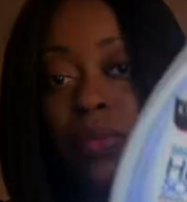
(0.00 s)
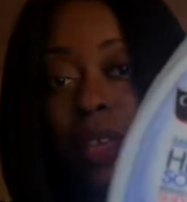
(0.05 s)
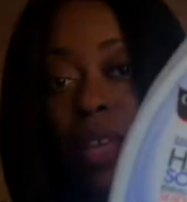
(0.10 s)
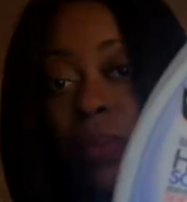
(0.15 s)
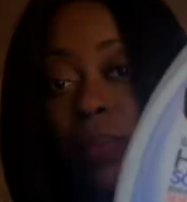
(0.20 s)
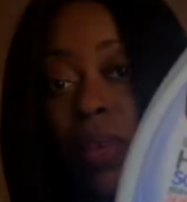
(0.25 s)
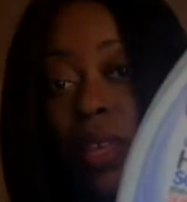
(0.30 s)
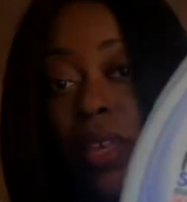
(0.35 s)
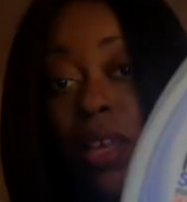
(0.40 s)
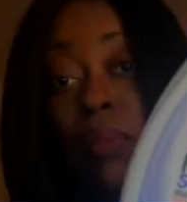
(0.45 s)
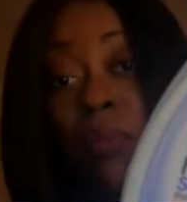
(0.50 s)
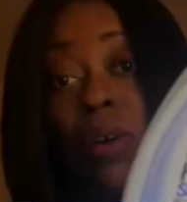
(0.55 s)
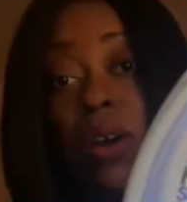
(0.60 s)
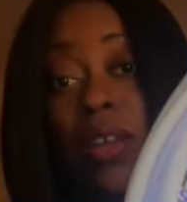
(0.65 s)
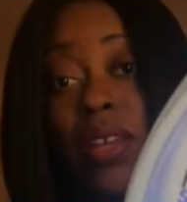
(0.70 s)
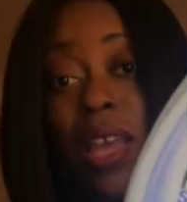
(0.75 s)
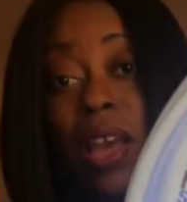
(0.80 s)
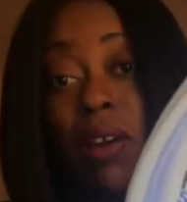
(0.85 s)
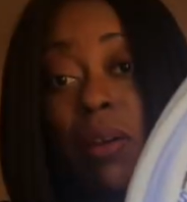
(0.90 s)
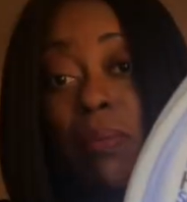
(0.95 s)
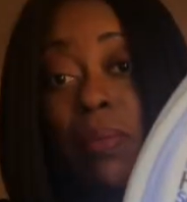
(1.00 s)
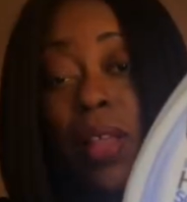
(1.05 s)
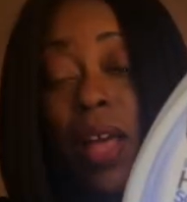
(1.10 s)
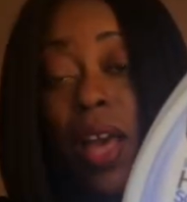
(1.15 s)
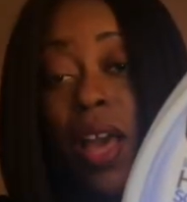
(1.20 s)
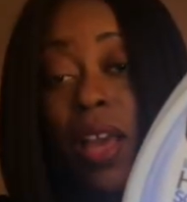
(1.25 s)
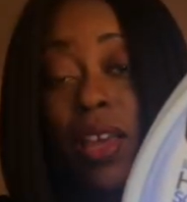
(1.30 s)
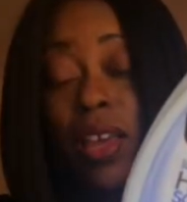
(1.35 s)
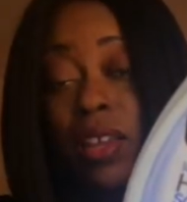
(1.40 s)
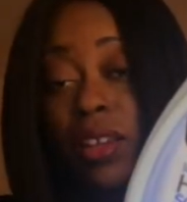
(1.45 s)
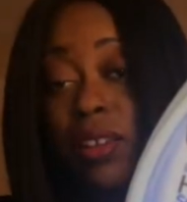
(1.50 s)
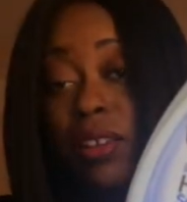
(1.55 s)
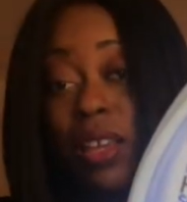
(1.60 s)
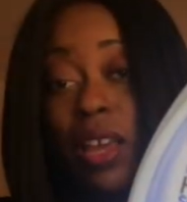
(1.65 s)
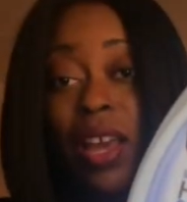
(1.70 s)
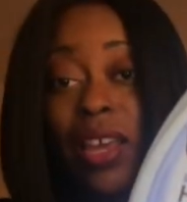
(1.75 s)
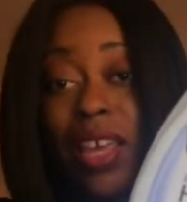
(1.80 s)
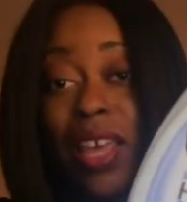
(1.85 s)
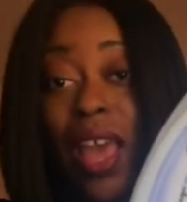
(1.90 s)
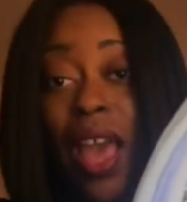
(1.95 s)
I mean, come on now, I'm black and
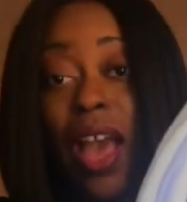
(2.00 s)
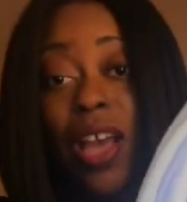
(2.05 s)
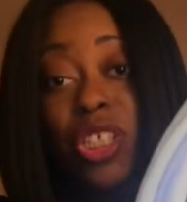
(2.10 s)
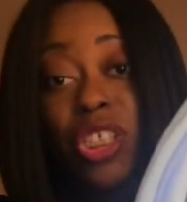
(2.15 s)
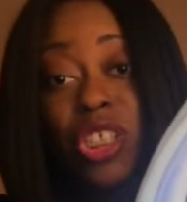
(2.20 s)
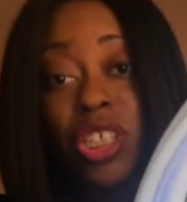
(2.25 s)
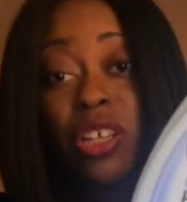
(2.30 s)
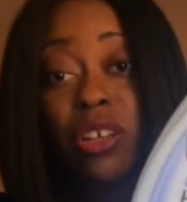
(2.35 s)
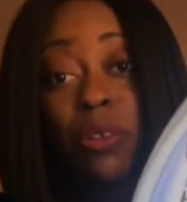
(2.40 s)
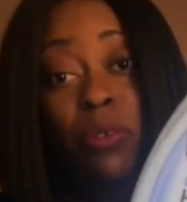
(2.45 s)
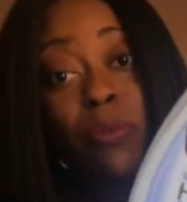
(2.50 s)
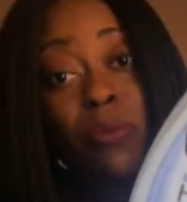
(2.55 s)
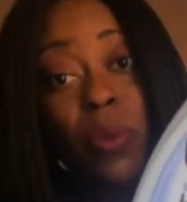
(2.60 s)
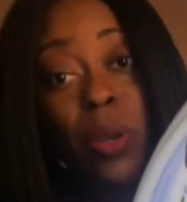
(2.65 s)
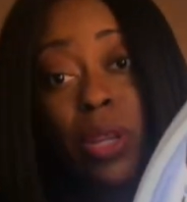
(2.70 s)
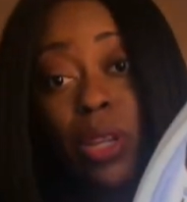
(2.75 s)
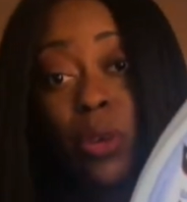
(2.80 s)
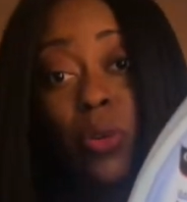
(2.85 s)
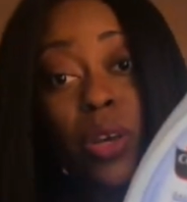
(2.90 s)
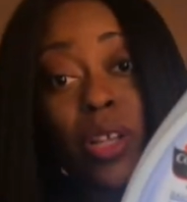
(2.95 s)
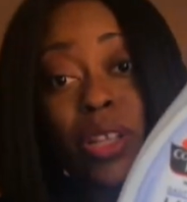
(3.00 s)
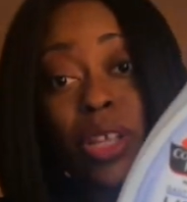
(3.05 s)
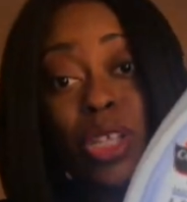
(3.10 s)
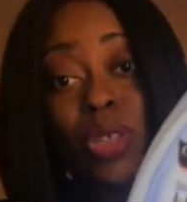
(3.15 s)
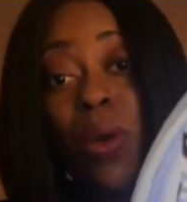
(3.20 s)
I get ashy pretty quickly.